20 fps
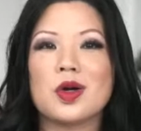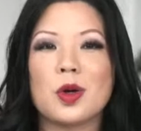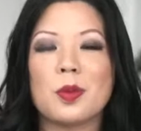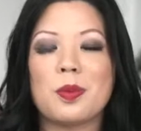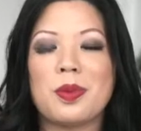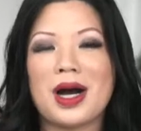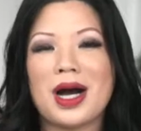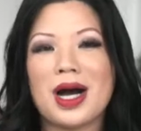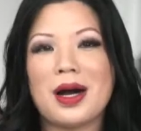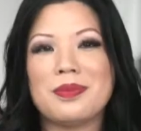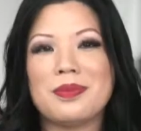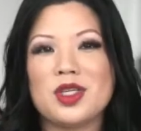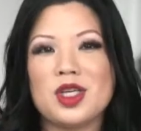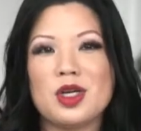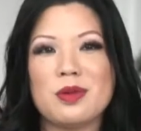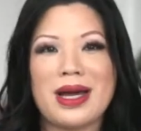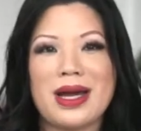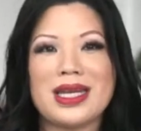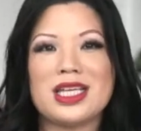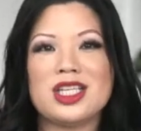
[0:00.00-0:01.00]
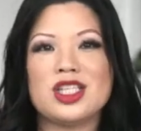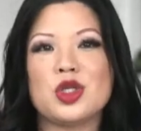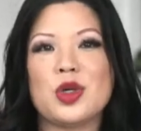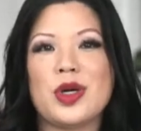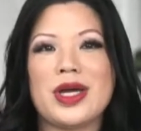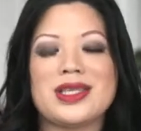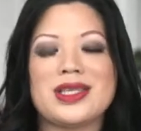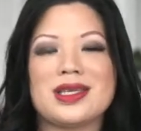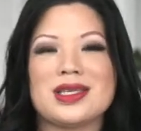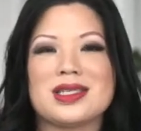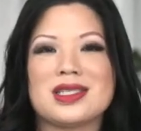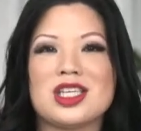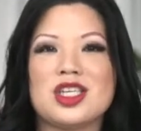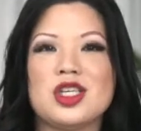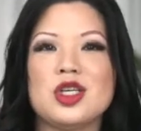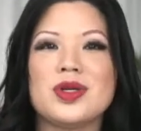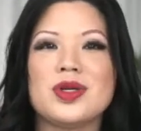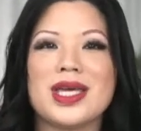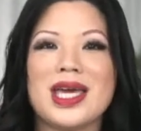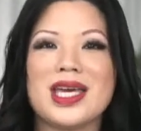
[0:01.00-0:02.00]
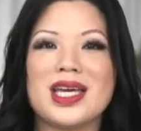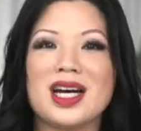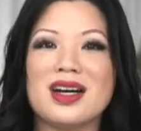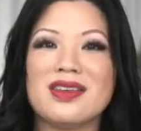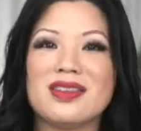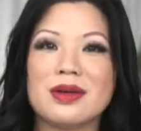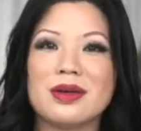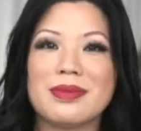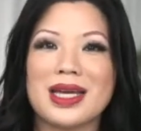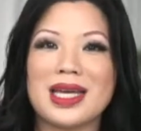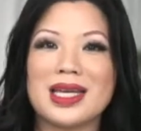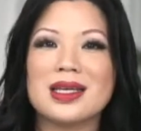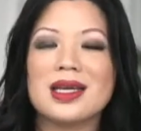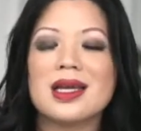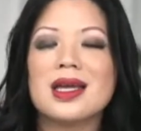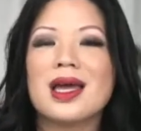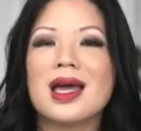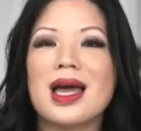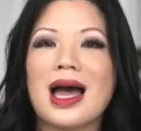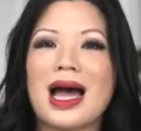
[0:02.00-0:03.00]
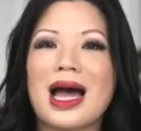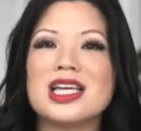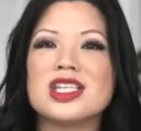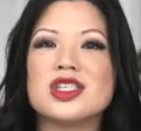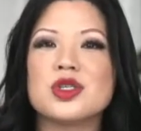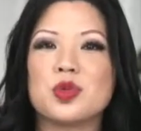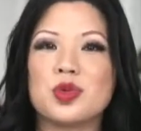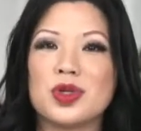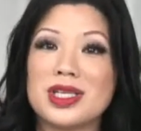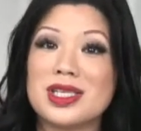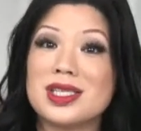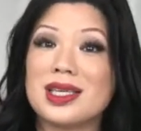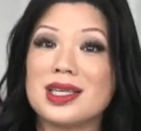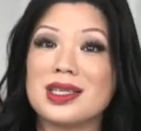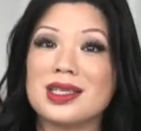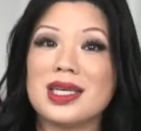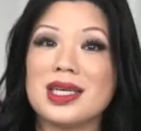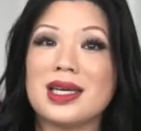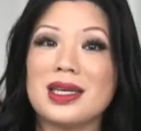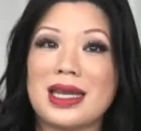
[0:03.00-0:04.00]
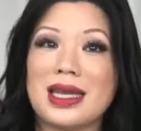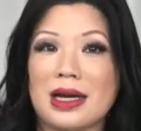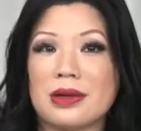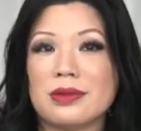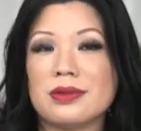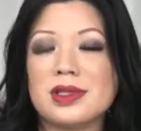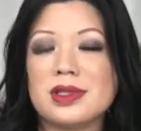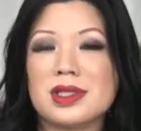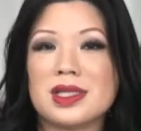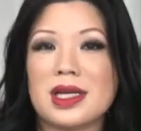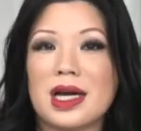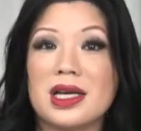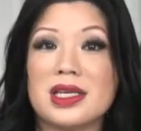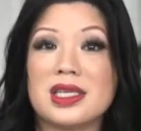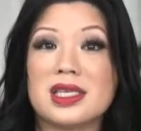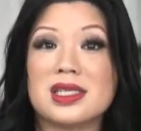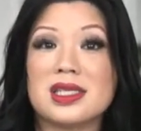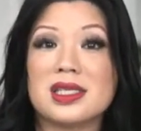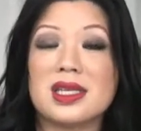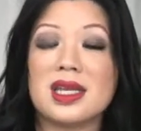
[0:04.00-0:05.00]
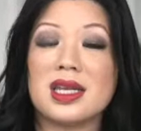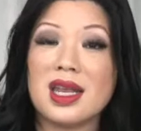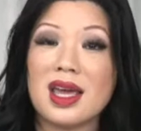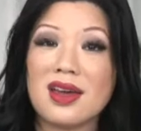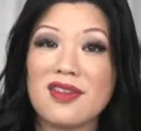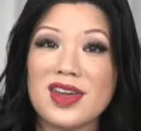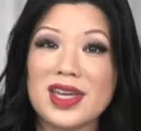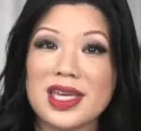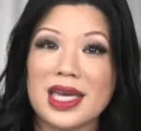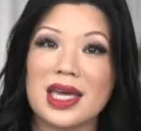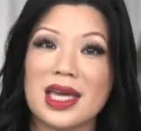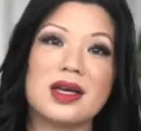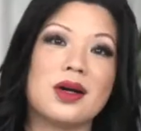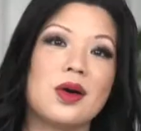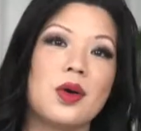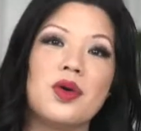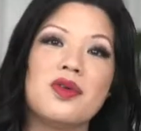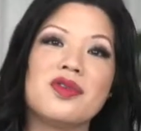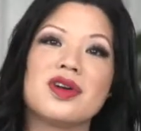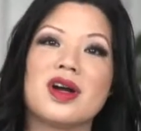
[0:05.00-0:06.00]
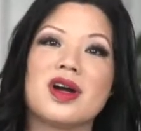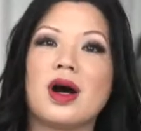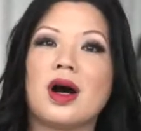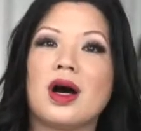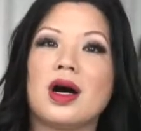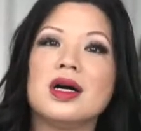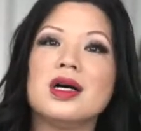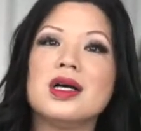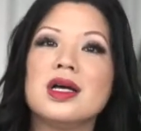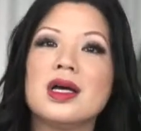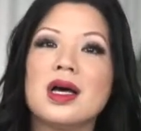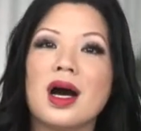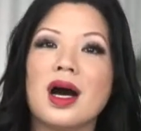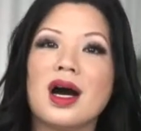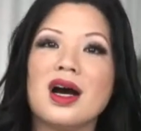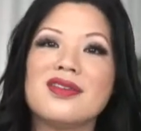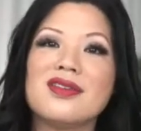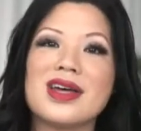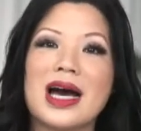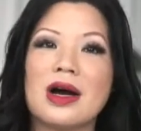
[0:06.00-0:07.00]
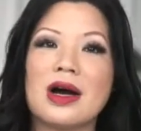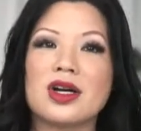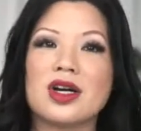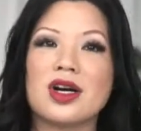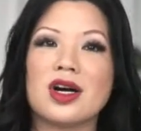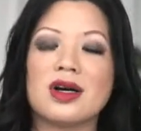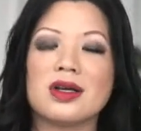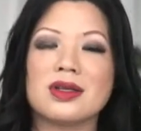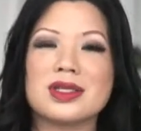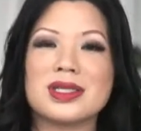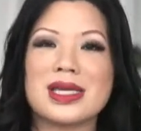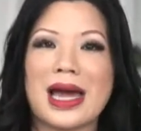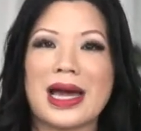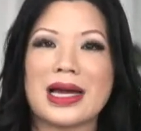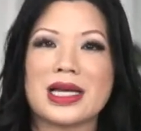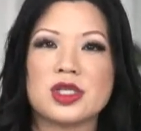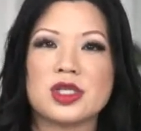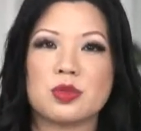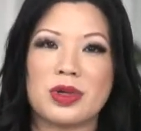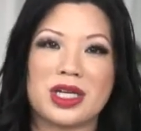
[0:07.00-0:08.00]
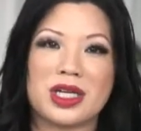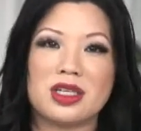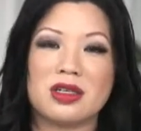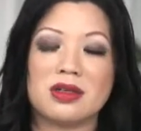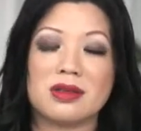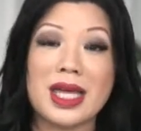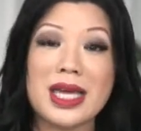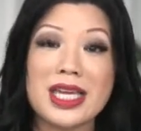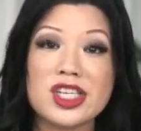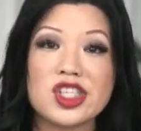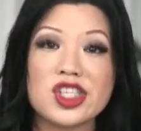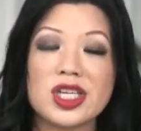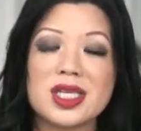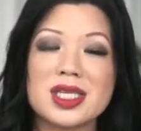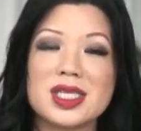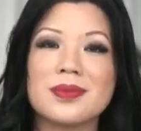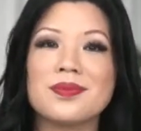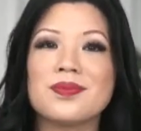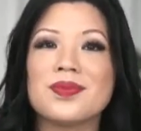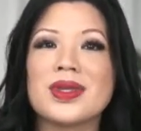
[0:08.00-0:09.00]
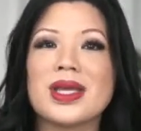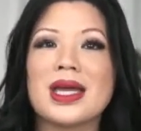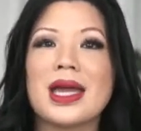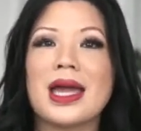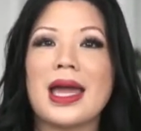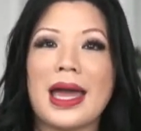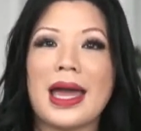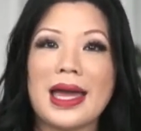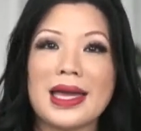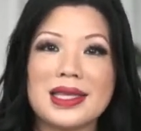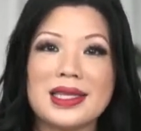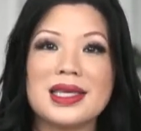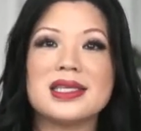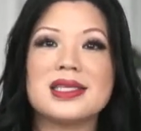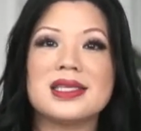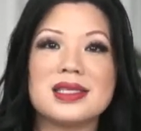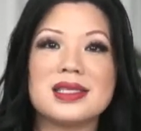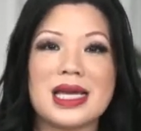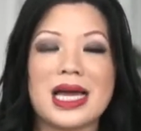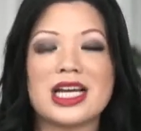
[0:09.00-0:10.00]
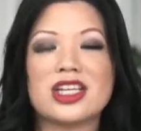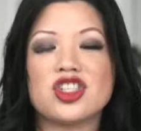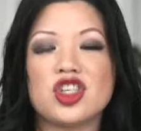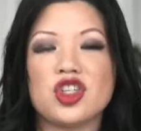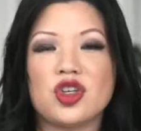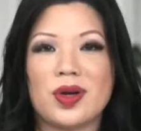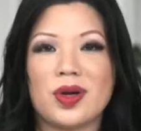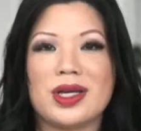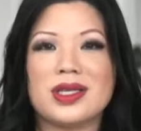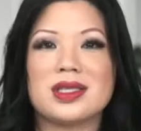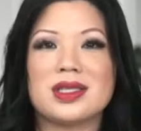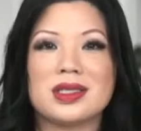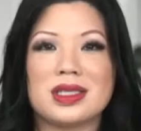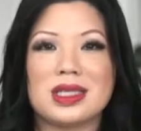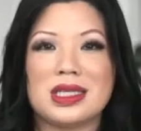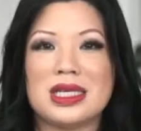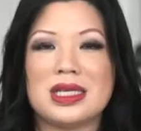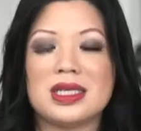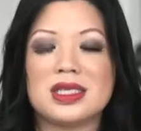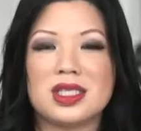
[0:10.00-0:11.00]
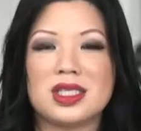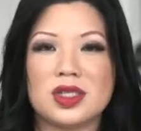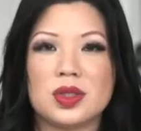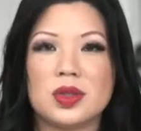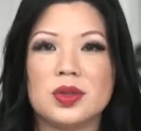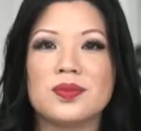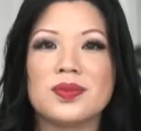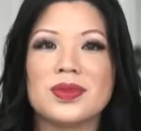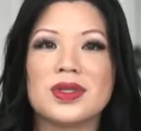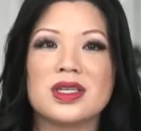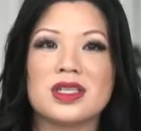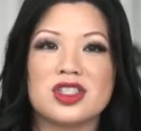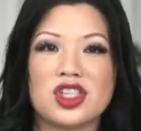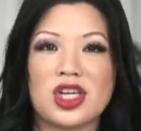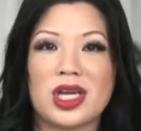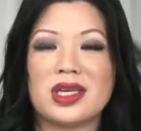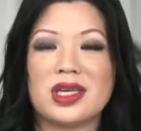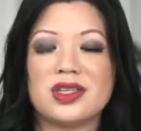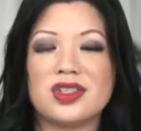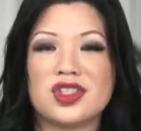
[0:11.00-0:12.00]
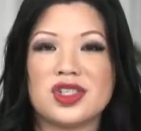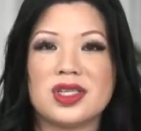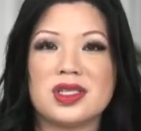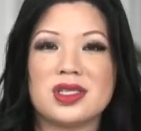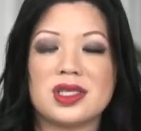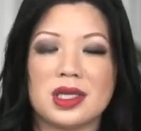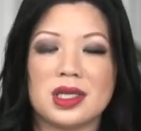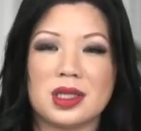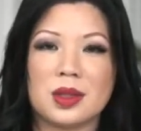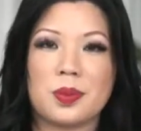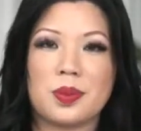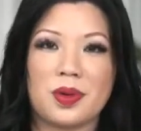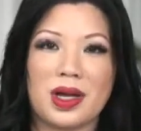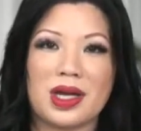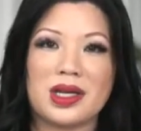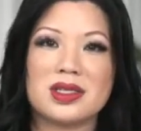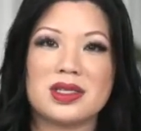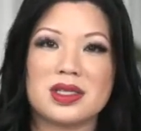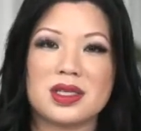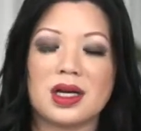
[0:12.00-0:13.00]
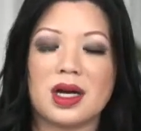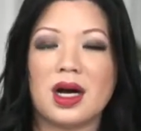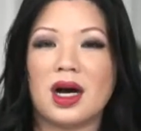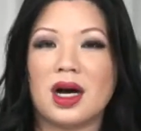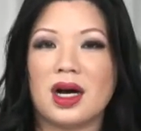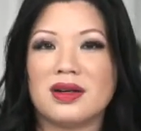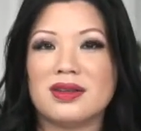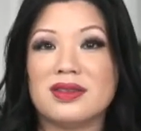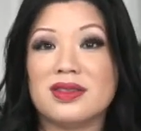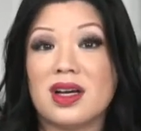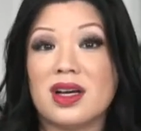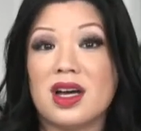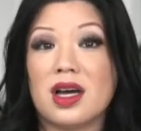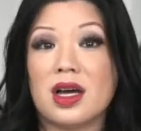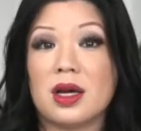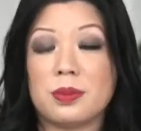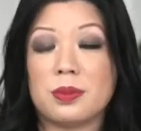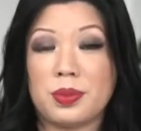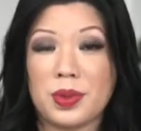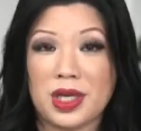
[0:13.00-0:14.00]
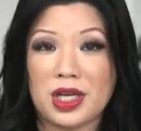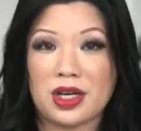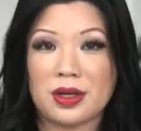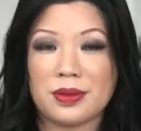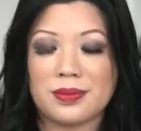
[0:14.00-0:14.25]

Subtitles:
pub, you might enjoy this. The UK government has recently announced a significant overhaul of alcohol tax regulations, and this is actually going to lead to changes in the price of beer.